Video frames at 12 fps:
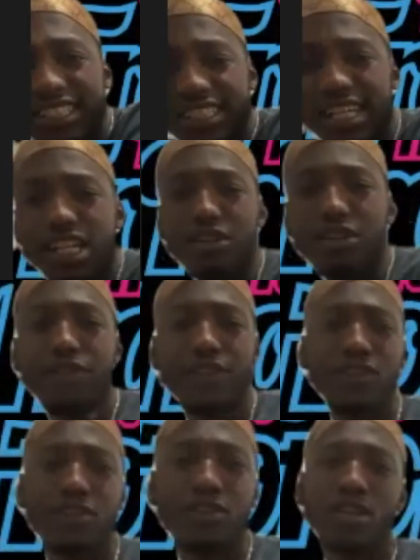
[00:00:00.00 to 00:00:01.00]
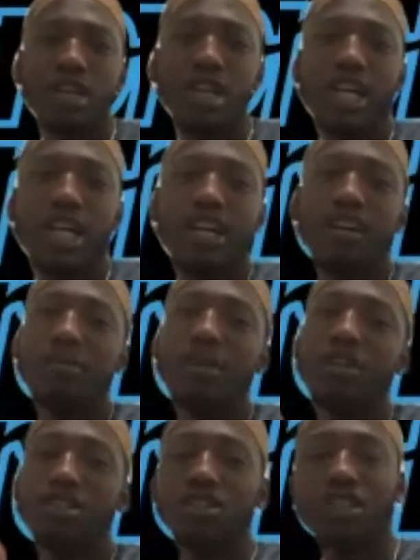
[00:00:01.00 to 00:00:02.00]
How do you feel about
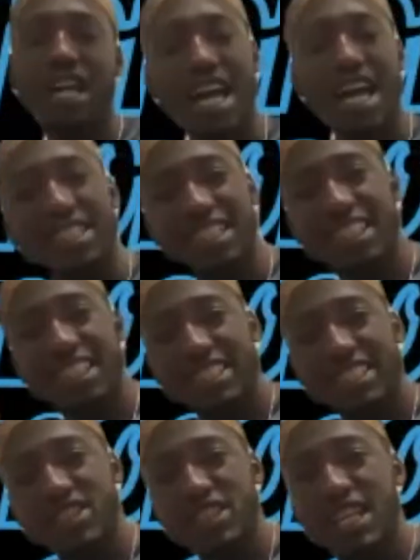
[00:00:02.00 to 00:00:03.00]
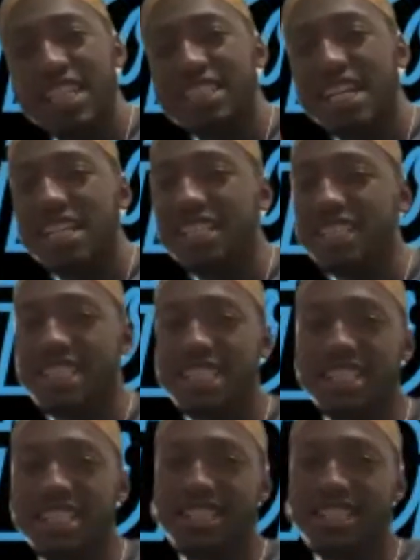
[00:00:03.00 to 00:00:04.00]
your last season, your last college
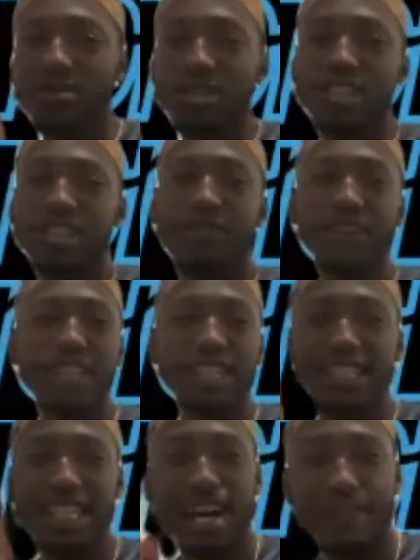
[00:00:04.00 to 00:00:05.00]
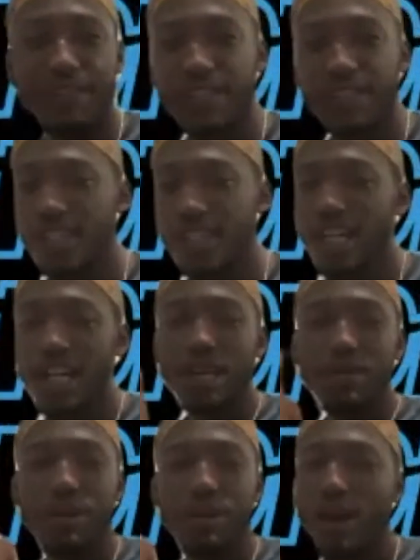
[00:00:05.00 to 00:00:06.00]
season? What's the feelings after
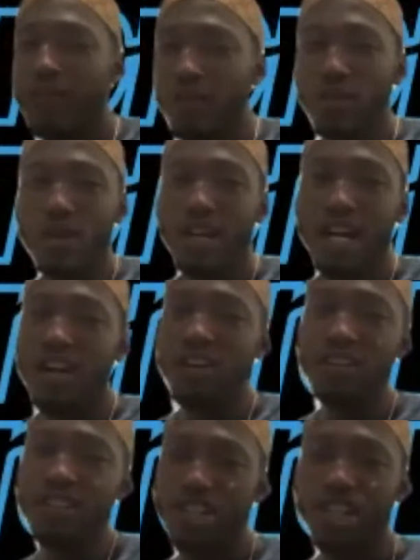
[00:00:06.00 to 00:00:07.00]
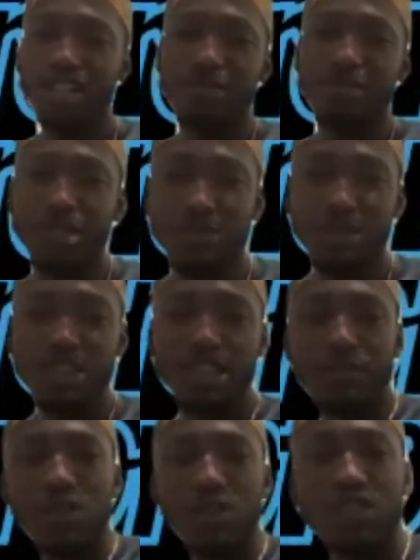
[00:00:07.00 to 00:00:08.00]
private workout? Talk to me. What's the
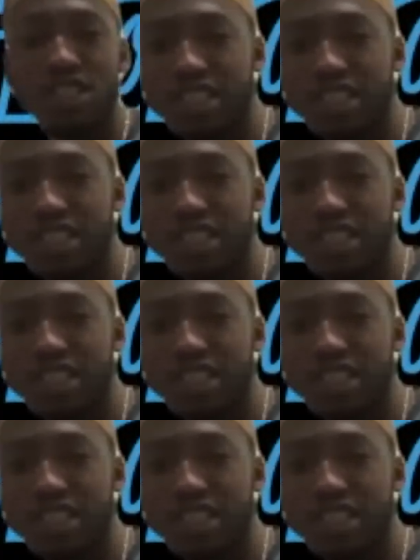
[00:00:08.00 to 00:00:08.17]
emotions?